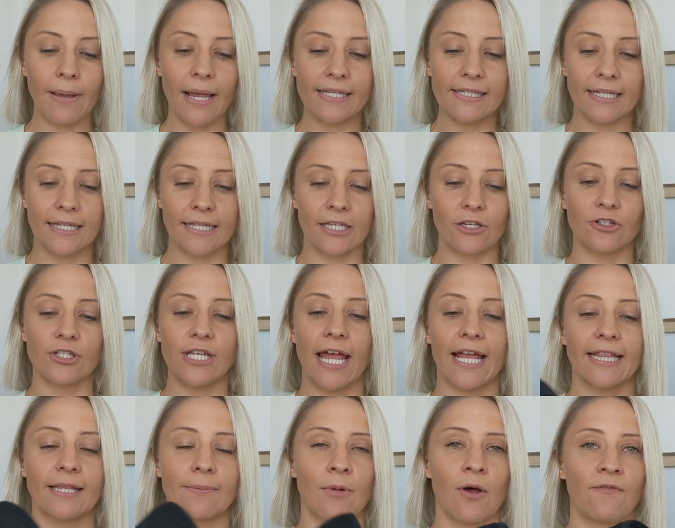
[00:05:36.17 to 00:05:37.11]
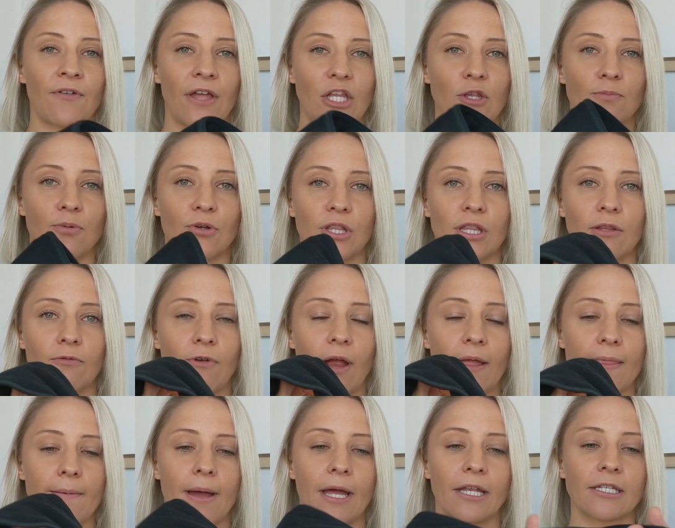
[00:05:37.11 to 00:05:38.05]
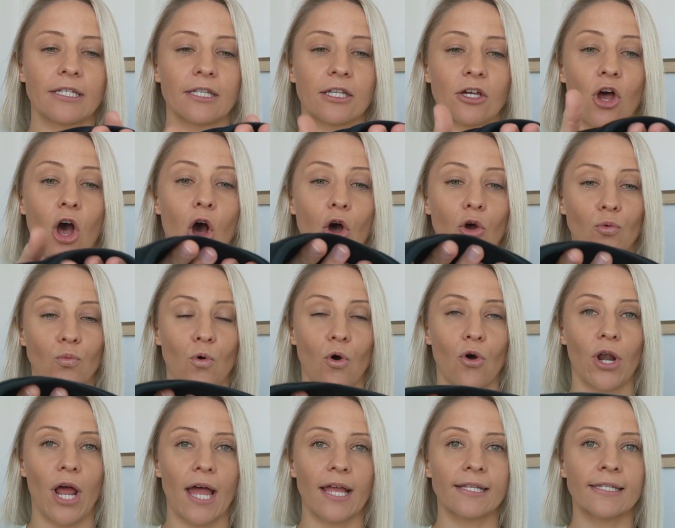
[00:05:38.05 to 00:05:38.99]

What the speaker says: Basically, you take them off and you run them under the cold water.